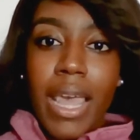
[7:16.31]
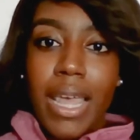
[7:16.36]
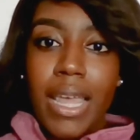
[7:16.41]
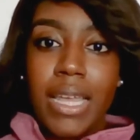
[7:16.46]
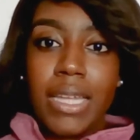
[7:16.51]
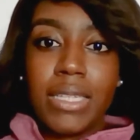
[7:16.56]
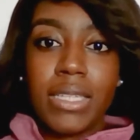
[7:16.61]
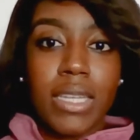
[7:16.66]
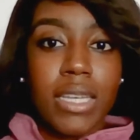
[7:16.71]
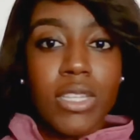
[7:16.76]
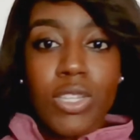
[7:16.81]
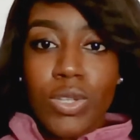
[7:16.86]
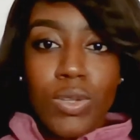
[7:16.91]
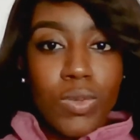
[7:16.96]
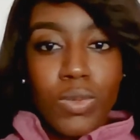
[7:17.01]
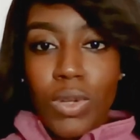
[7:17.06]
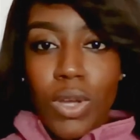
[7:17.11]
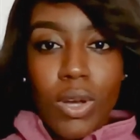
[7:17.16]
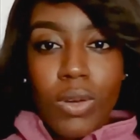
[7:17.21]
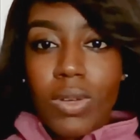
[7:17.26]
It does you
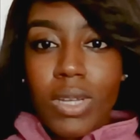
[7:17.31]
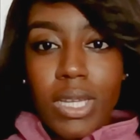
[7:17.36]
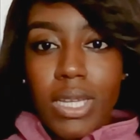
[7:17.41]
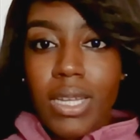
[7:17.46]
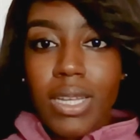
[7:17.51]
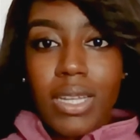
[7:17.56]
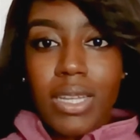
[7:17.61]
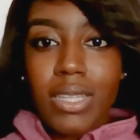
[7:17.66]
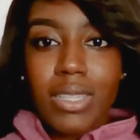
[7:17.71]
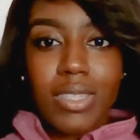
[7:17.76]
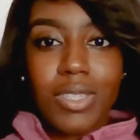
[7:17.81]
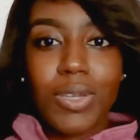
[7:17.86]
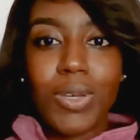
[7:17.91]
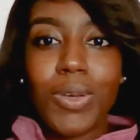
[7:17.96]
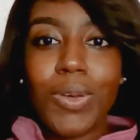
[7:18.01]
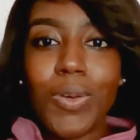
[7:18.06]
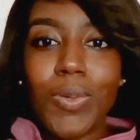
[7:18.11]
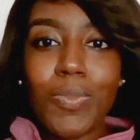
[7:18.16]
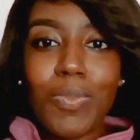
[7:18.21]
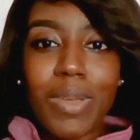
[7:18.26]
no good
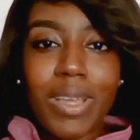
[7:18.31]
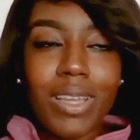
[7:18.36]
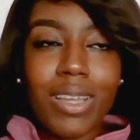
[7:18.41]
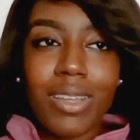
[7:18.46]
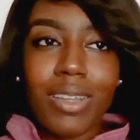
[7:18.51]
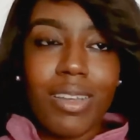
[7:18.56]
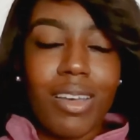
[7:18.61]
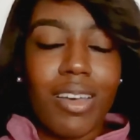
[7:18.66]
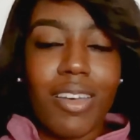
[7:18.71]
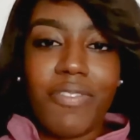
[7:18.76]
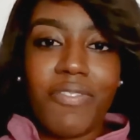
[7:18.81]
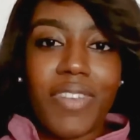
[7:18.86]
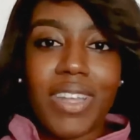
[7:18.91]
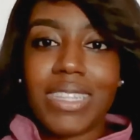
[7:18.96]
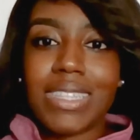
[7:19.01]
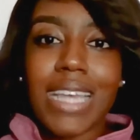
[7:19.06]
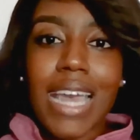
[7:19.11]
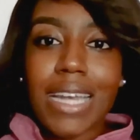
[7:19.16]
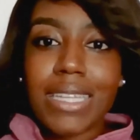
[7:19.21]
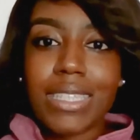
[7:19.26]
to be a
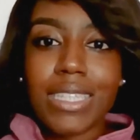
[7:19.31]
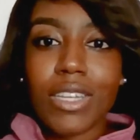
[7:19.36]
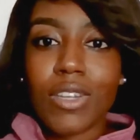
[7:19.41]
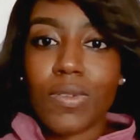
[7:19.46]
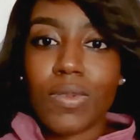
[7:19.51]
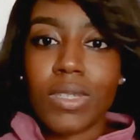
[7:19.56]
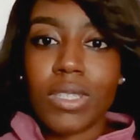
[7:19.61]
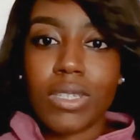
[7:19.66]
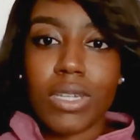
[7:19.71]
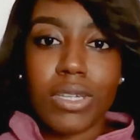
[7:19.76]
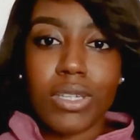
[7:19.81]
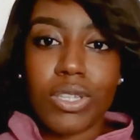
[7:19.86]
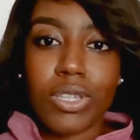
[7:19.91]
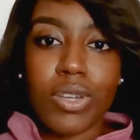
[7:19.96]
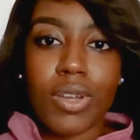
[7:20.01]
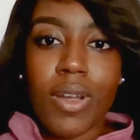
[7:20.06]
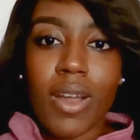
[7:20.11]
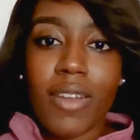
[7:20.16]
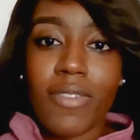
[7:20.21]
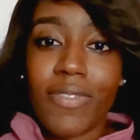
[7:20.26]
fantastic
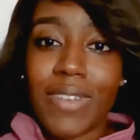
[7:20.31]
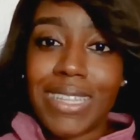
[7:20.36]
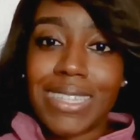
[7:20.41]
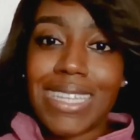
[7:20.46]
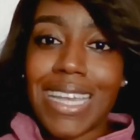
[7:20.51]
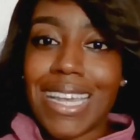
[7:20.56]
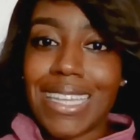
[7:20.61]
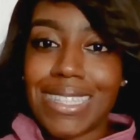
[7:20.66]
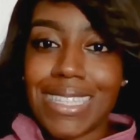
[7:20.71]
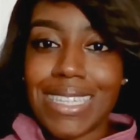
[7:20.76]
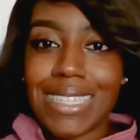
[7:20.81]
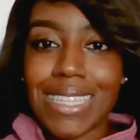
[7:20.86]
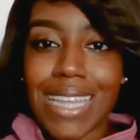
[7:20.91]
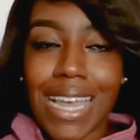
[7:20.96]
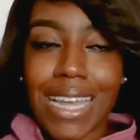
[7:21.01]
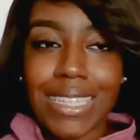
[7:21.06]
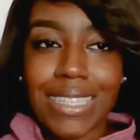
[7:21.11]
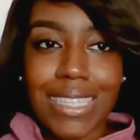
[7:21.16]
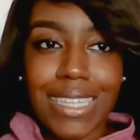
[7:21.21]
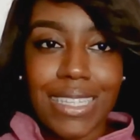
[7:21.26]
researcher or a fantastic
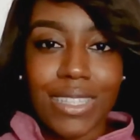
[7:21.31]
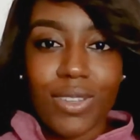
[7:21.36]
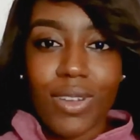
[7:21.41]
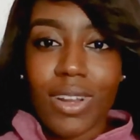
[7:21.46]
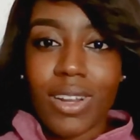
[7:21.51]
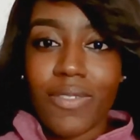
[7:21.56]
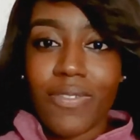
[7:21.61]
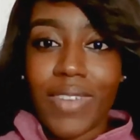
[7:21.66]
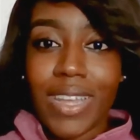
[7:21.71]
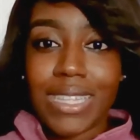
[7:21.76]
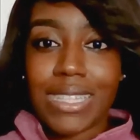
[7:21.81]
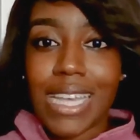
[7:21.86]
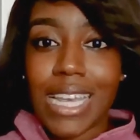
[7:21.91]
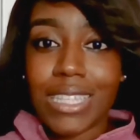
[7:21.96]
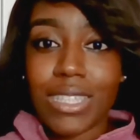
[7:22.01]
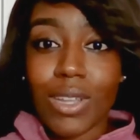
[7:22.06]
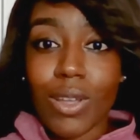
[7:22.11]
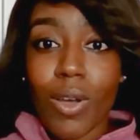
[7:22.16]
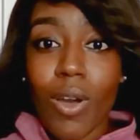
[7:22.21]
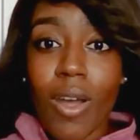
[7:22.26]
scientist or a
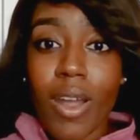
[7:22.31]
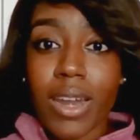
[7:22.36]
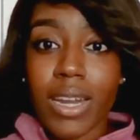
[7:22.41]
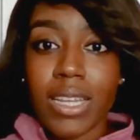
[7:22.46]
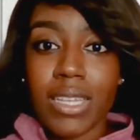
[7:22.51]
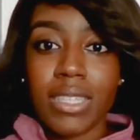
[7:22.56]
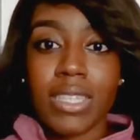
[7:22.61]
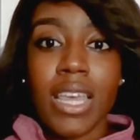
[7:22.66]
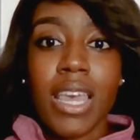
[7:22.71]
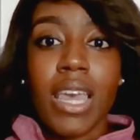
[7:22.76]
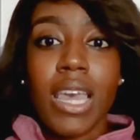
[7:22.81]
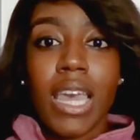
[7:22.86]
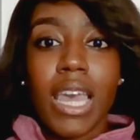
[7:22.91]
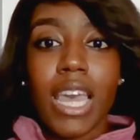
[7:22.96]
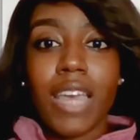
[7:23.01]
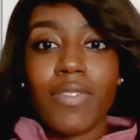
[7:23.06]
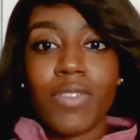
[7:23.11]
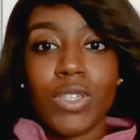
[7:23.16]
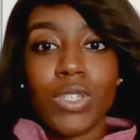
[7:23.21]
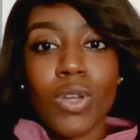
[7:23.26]
fantastic artist
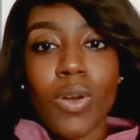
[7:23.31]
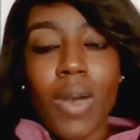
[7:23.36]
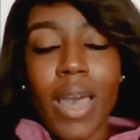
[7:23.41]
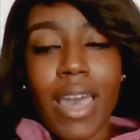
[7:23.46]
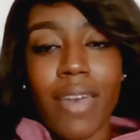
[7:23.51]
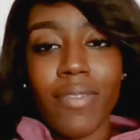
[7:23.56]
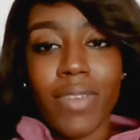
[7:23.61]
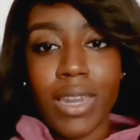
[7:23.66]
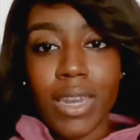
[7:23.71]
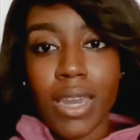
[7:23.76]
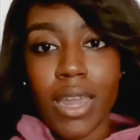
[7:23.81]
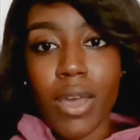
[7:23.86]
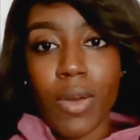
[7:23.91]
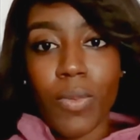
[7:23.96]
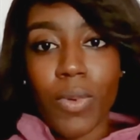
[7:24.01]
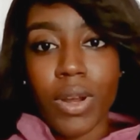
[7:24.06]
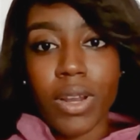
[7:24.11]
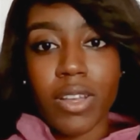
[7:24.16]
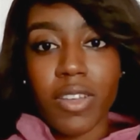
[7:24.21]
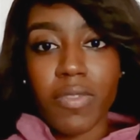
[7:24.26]
if you don't have a
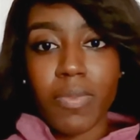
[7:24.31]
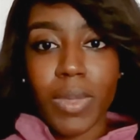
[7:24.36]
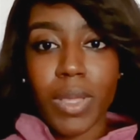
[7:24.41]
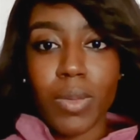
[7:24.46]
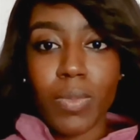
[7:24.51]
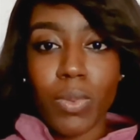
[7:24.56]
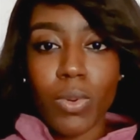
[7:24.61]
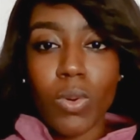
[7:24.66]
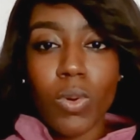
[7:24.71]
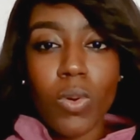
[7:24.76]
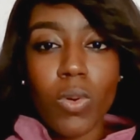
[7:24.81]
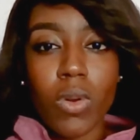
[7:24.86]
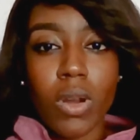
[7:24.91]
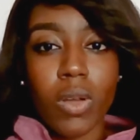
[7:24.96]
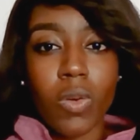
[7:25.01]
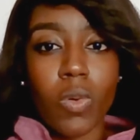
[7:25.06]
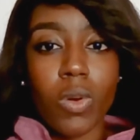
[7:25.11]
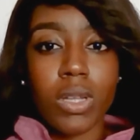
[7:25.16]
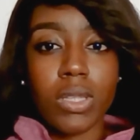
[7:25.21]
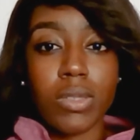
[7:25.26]
network of people who are
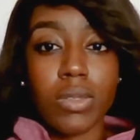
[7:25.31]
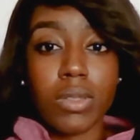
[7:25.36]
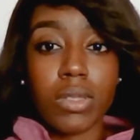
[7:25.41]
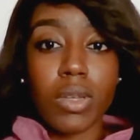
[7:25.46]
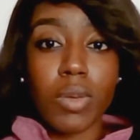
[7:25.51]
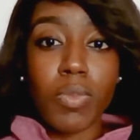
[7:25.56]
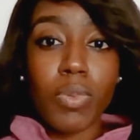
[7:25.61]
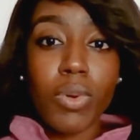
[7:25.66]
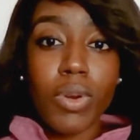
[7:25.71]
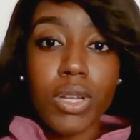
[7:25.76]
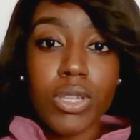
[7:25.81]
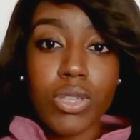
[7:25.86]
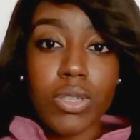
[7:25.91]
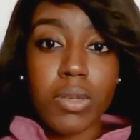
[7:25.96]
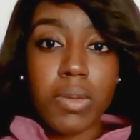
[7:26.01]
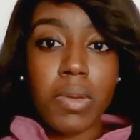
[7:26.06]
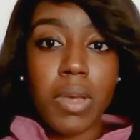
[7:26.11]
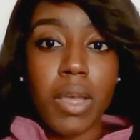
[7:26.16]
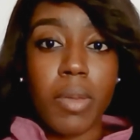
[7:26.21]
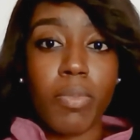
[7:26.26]
going to support
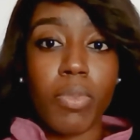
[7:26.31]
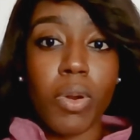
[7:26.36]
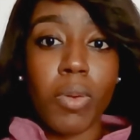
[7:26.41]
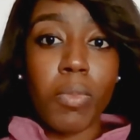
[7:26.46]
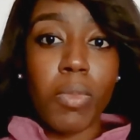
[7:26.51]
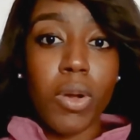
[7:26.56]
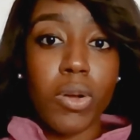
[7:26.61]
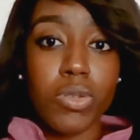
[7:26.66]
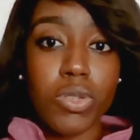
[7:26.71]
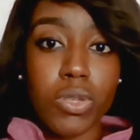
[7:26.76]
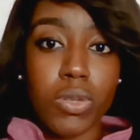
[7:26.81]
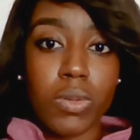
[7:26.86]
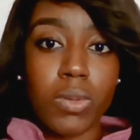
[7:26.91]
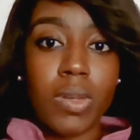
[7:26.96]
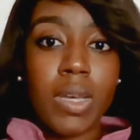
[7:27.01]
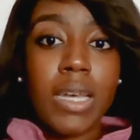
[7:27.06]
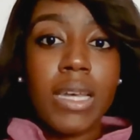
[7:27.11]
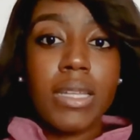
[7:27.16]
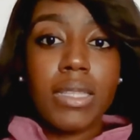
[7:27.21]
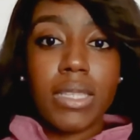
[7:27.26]
you and promote you
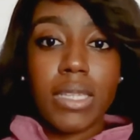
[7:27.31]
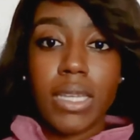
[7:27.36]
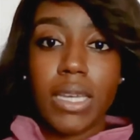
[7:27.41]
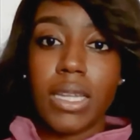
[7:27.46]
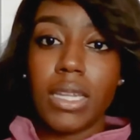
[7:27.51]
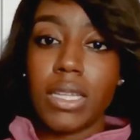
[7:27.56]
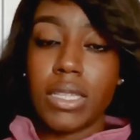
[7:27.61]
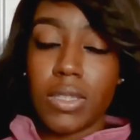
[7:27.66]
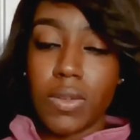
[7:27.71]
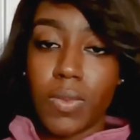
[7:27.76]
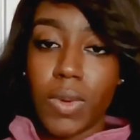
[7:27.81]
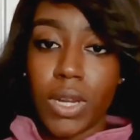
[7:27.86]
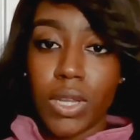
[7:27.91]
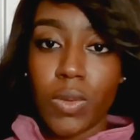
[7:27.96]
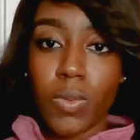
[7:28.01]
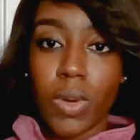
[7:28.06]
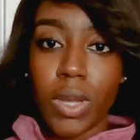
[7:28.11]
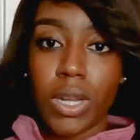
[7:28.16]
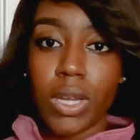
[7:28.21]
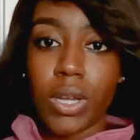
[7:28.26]
to get into where you
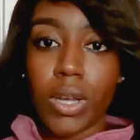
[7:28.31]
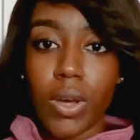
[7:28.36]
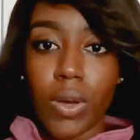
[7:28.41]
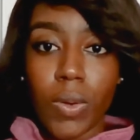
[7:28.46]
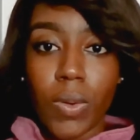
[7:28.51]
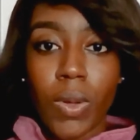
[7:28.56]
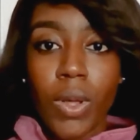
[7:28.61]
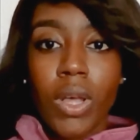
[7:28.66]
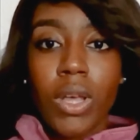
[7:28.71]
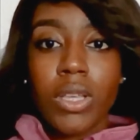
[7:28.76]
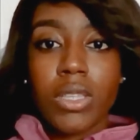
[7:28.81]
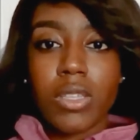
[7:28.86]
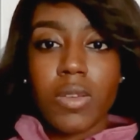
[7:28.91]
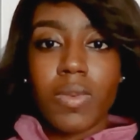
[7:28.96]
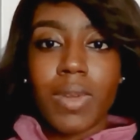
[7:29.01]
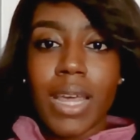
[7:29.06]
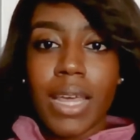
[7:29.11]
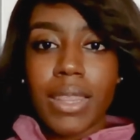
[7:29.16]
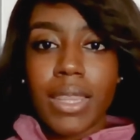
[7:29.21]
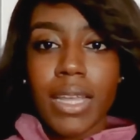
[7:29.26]
want to go. So
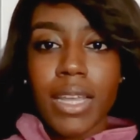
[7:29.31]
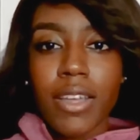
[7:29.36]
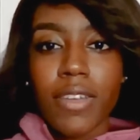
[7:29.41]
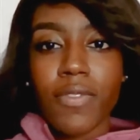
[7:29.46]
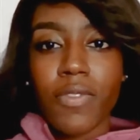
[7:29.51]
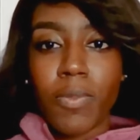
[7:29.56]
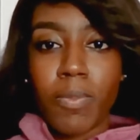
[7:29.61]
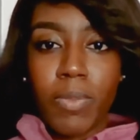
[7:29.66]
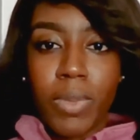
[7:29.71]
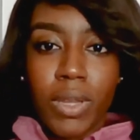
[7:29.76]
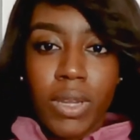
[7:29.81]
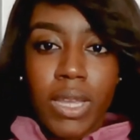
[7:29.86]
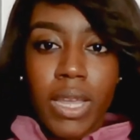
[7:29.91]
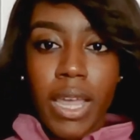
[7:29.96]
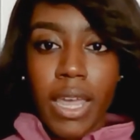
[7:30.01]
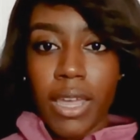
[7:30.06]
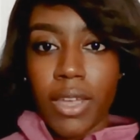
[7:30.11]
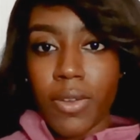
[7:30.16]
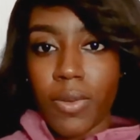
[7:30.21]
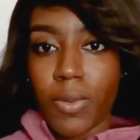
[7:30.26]
when I think of
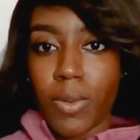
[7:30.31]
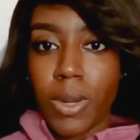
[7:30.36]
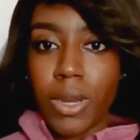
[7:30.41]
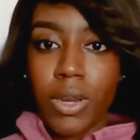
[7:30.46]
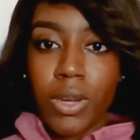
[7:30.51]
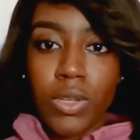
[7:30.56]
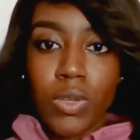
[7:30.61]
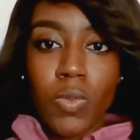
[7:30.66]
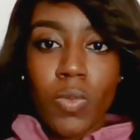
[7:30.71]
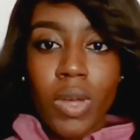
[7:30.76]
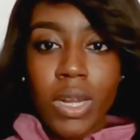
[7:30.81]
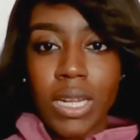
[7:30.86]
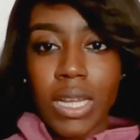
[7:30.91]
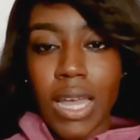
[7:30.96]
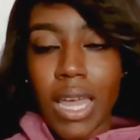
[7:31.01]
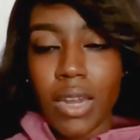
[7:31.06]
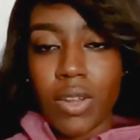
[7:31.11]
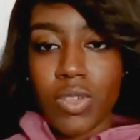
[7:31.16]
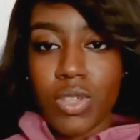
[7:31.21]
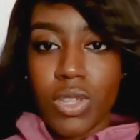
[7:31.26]
building a career, you want to
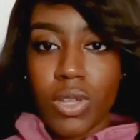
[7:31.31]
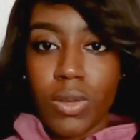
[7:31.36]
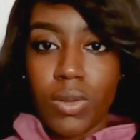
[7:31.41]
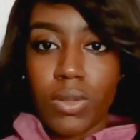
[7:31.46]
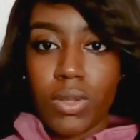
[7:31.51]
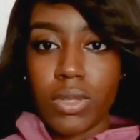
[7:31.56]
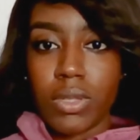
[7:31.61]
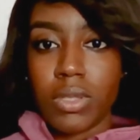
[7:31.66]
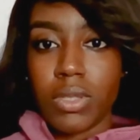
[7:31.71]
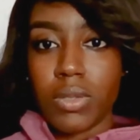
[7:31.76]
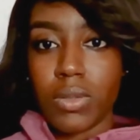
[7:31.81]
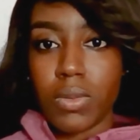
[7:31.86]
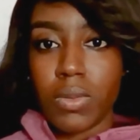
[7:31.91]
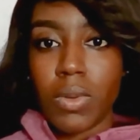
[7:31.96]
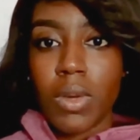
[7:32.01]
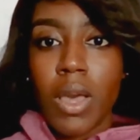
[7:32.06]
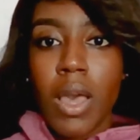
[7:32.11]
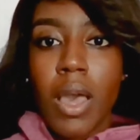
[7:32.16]
kind of juggle the two.